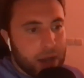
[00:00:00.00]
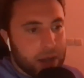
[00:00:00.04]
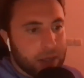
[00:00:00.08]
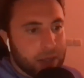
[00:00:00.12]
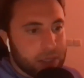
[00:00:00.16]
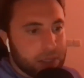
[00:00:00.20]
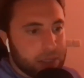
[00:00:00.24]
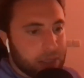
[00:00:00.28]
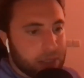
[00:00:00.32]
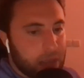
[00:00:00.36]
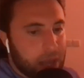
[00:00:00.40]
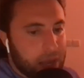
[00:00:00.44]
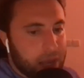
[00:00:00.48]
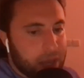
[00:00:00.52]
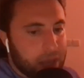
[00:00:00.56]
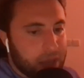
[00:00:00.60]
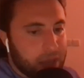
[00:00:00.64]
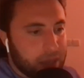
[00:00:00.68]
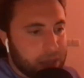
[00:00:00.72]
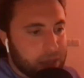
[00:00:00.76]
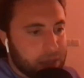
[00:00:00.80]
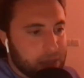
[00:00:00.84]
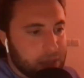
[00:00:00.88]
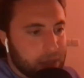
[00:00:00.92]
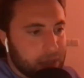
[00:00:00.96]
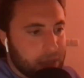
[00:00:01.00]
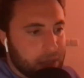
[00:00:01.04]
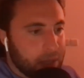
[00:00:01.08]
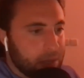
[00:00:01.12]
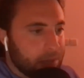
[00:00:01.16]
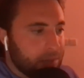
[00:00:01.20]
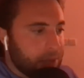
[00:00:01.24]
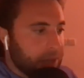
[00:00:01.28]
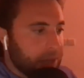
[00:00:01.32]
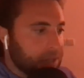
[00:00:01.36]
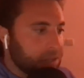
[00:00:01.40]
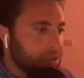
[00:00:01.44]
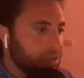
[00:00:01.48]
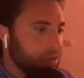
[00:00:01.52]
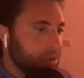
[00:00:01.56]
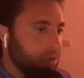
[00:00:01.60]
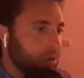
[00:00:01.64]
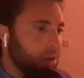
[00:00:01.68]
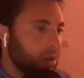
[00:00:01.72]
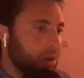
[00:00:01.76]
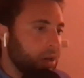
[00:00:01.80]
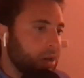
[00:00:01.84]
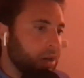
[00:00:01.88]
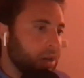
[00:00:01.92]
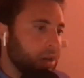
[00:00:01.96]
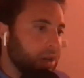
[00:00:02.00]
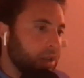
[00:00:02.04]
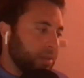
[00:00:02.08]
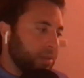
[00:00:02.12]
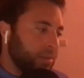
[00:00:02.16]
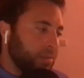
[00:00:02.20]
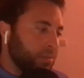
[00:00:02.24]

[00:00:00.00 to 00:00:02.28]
there's a lot of things you need to make sure.